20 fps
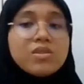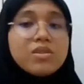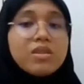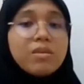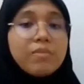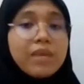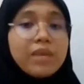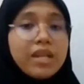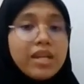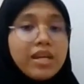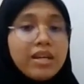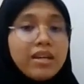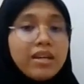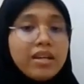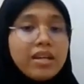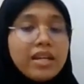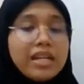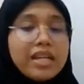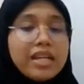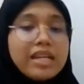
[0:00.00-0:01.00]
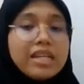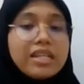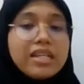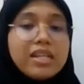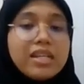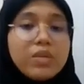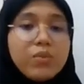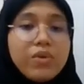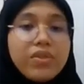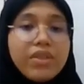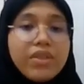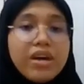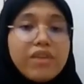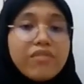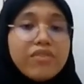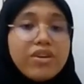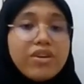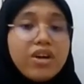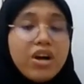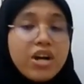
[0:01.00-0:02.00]
The meaning, indeed with
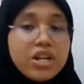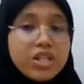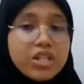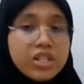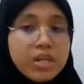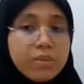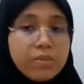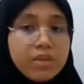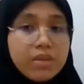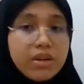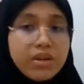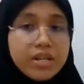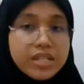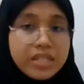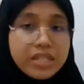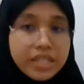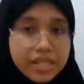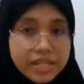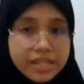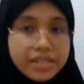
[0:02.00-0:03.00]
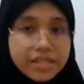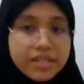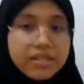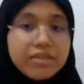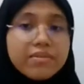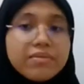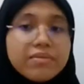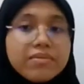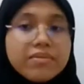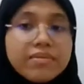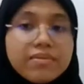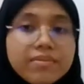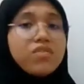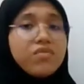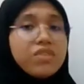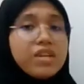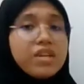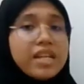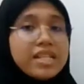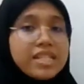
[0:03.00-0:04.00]
every hardship there is ease.
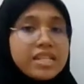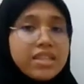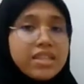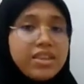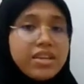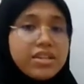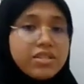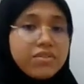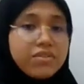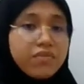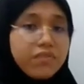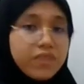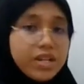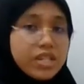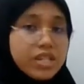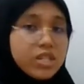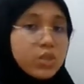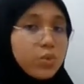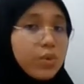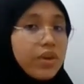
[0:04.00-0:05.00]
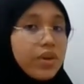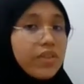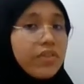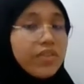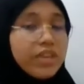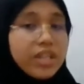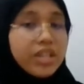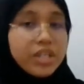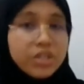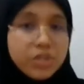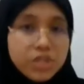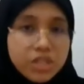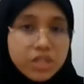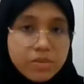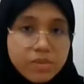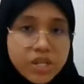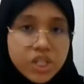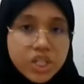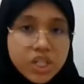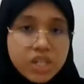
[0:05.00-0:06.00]
Relating this verse with the issues
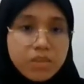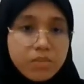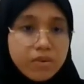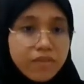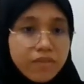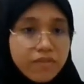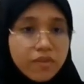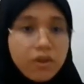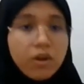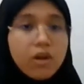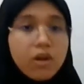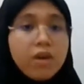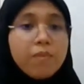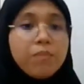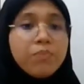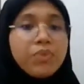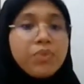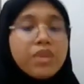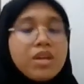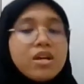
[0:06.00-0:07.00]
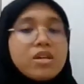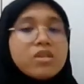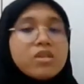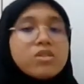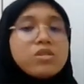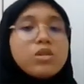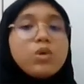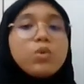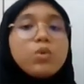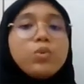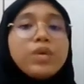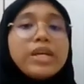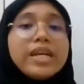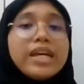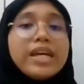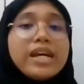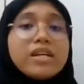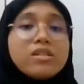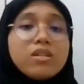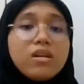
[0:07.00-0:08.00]
mentioned before, so
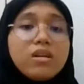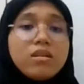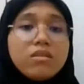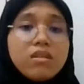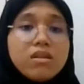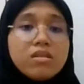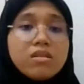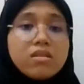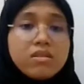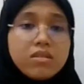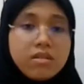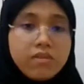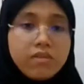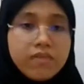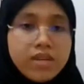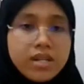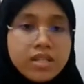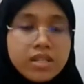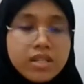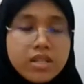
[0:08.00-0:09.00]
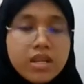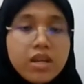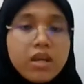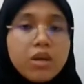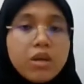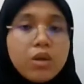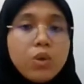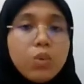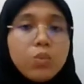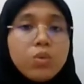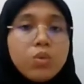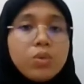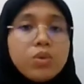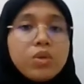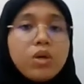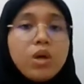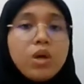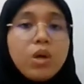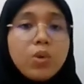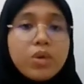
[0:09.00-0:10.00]
we as Allah's servants, we
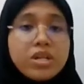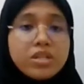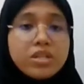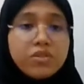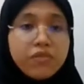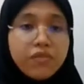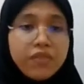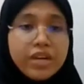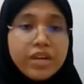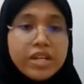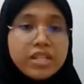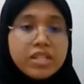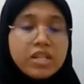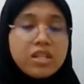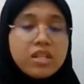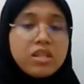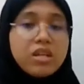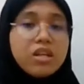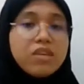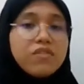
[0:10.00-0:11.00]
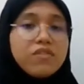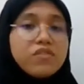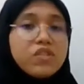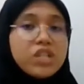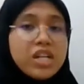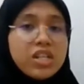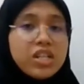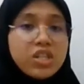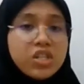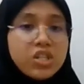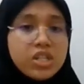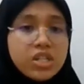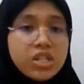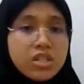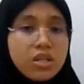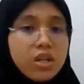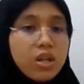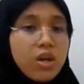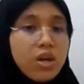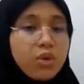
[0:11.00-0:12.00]
will always face a lot of challenges
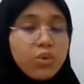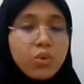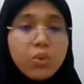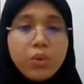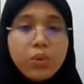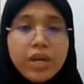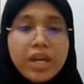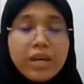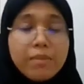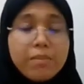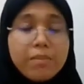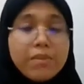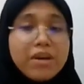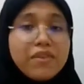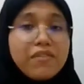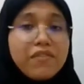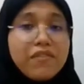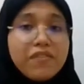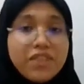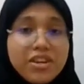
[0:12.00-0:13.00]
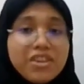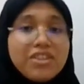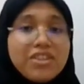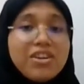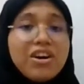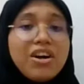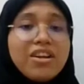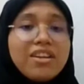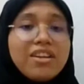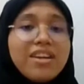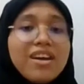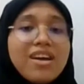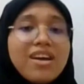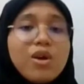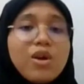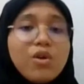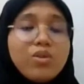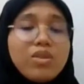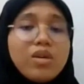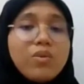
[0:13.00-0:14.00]
along the way, but fear not,
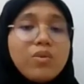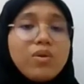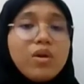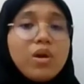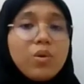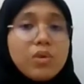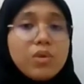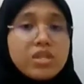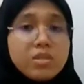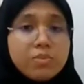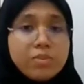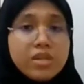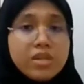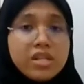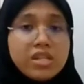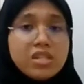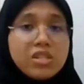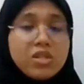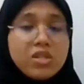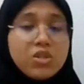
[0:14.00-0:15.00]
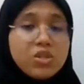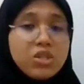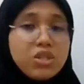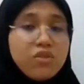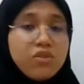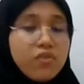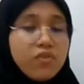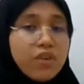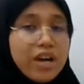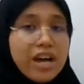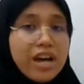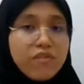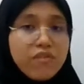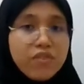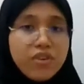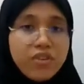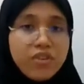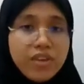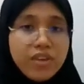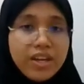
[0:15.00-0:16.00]
there will always be a solution for
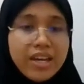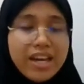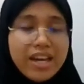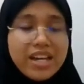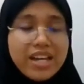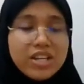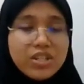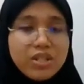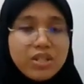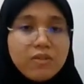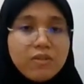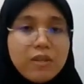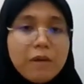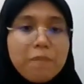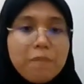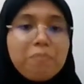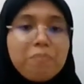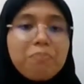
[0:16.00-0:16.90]
everything, inshallah.